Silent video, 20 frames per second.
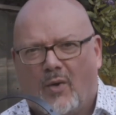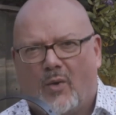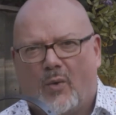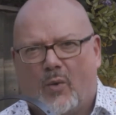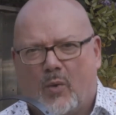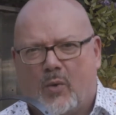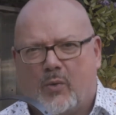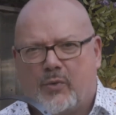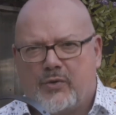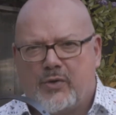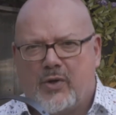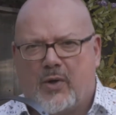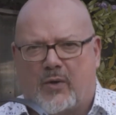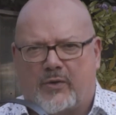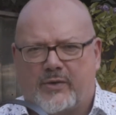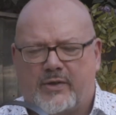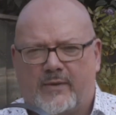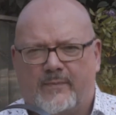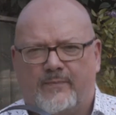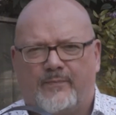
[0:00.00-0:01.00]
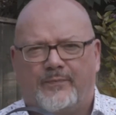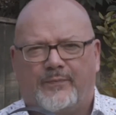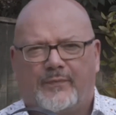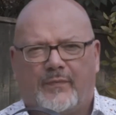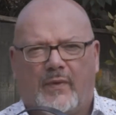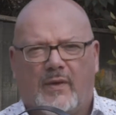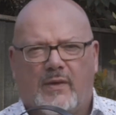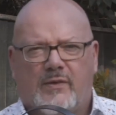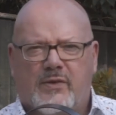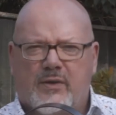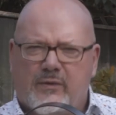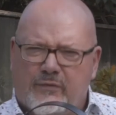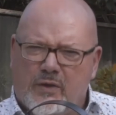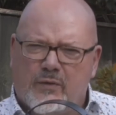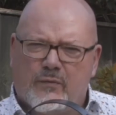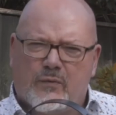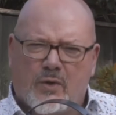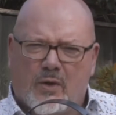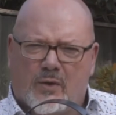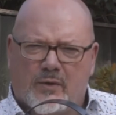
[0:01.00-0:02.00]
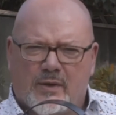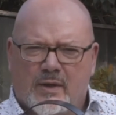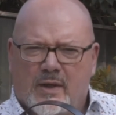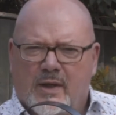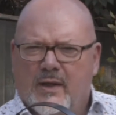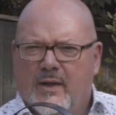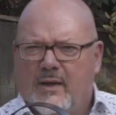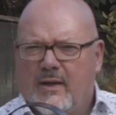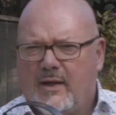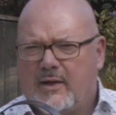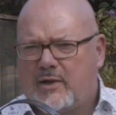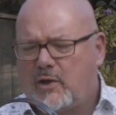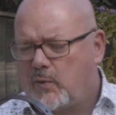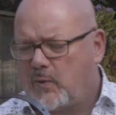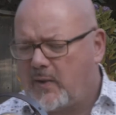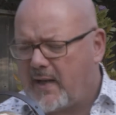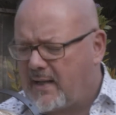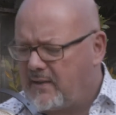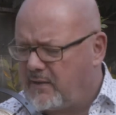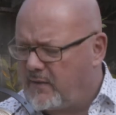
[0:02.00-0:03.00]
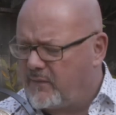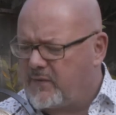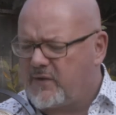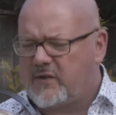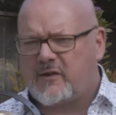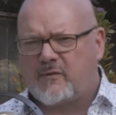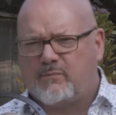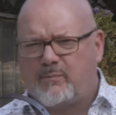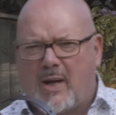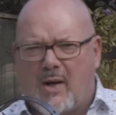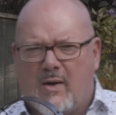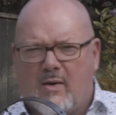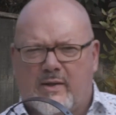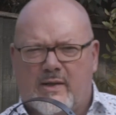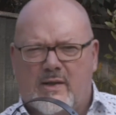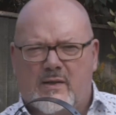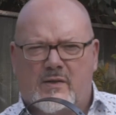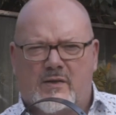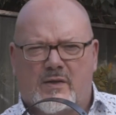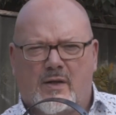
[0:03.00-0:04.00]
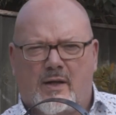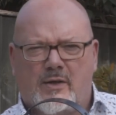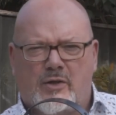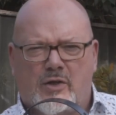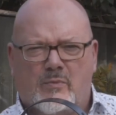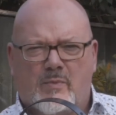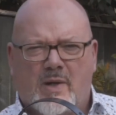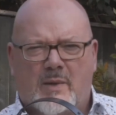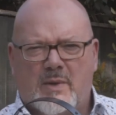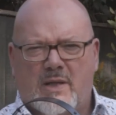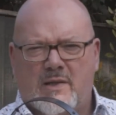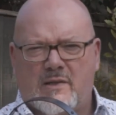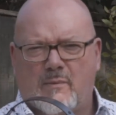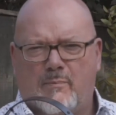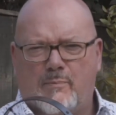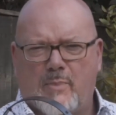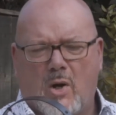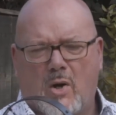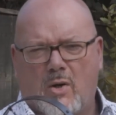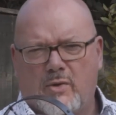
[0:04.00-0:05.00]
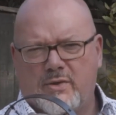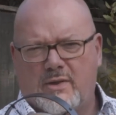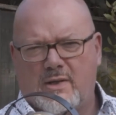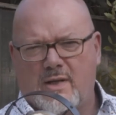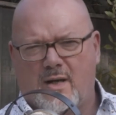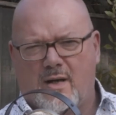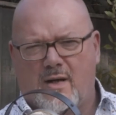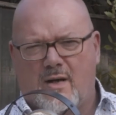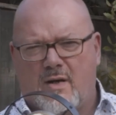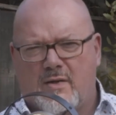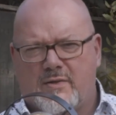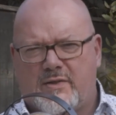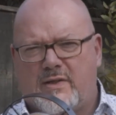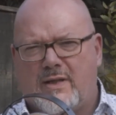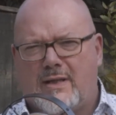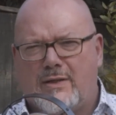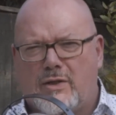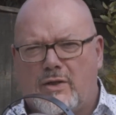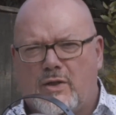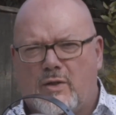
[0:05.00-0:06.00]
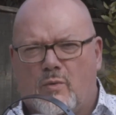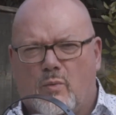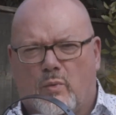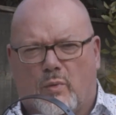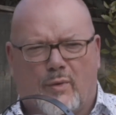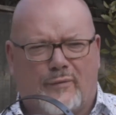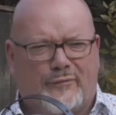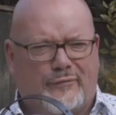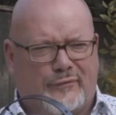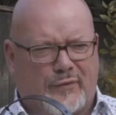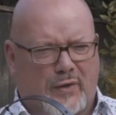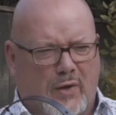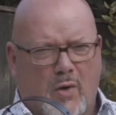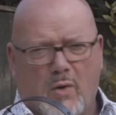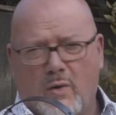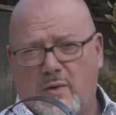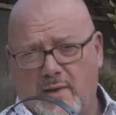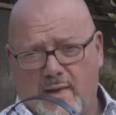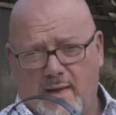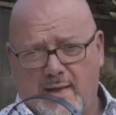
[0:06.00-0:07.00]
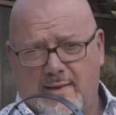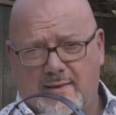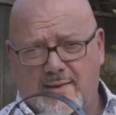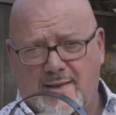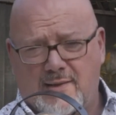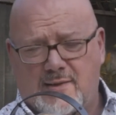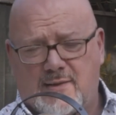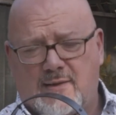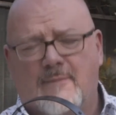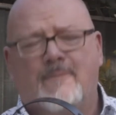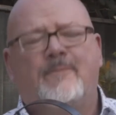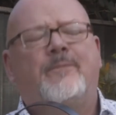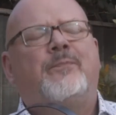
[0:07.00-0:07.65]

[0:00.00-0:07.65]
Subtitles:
or not. So if you've got a creative spark inside you, maybe there's a podcast in you or a vlog like this,